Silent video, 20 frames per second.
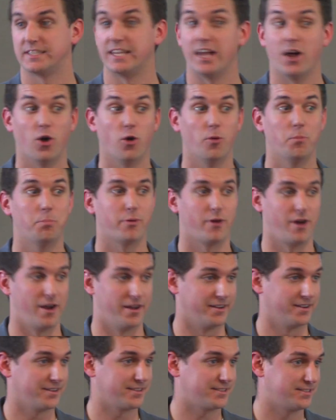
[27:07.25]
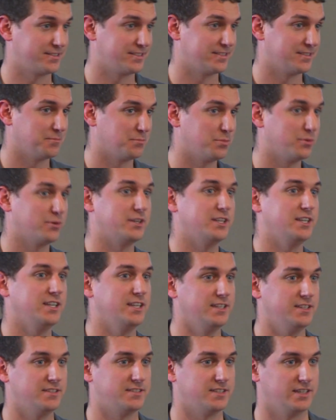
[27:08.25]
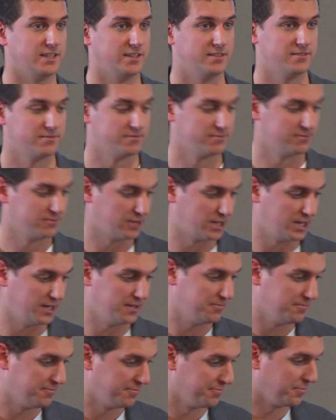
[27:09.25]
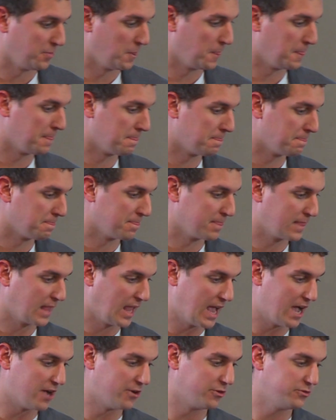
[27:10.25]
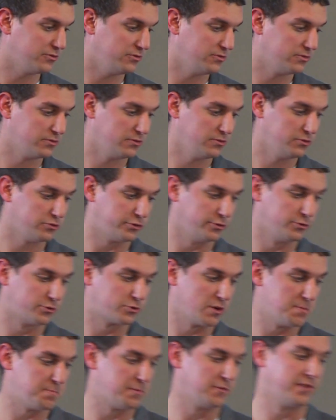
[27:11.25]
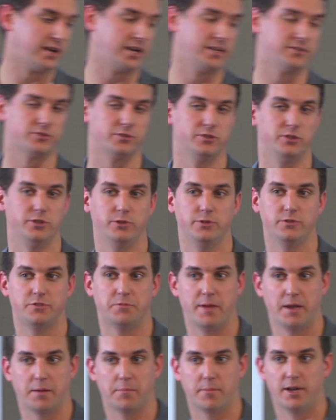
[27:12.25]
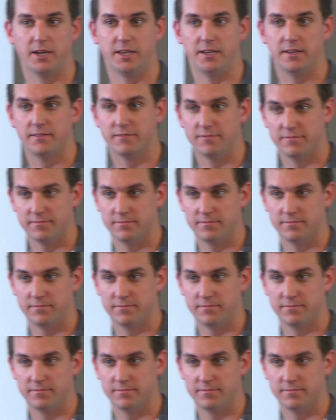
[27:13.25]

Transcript: Sell products. Pretty easy, right? How do TripAdvisor and News make money?